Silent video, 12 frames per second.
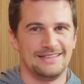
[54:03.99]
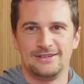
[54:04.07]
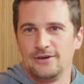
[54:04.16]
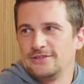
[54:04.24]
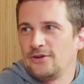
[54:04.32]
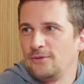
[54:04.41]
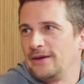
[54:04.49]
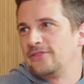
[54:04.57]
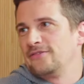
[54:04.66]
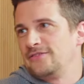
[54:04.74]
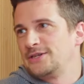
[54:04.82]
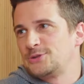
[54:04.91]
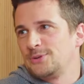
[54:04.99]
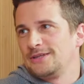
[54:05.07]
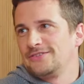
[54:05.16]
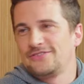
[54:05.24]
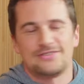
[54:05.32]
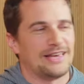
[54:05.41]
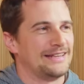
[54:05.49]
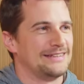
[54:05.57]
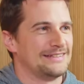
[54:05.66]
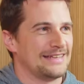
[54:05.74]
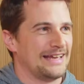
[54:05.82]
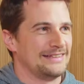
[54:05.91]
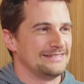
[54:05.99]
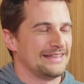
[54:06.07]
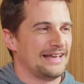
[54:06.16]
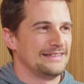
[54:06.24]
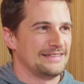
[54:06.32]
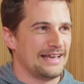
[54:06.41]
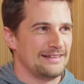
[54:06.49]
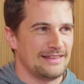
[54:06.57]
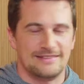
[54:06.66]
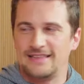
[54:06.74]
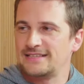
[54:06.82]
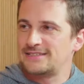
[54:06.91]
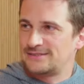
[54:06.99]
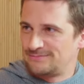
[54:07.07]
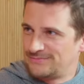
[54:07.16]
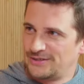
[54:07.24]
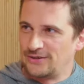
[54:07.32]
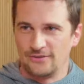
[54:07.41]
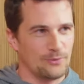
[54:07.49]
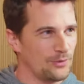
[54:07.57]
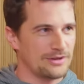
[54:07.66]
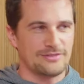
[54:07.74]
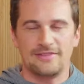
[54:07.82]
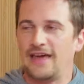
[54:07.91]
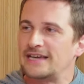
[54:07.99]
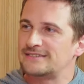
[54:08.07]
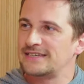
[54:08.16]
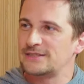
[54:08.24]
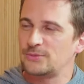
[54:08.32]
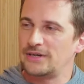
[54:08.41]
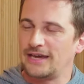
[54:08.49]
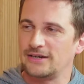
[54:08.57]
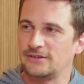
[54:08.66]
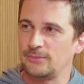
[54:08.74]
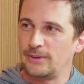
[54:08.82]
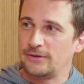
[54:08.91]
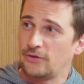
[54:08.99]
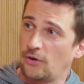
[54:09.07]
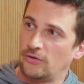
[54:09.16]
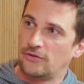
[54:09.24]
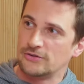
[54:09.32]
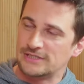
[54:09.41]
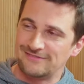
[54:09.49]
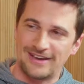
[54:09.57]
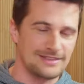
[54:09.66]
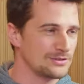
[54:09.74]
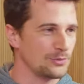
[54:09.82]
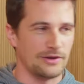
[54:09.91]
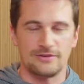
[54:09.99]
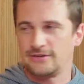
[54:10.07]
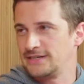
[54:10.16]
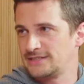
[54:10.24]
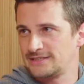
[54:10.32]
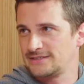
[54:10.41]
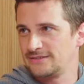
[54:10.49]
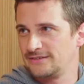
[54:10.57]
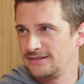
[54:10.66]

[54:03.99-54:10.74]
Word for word: you know it's all about the visuals and and and and that's you know one of the nice things we like about all those events, whether it's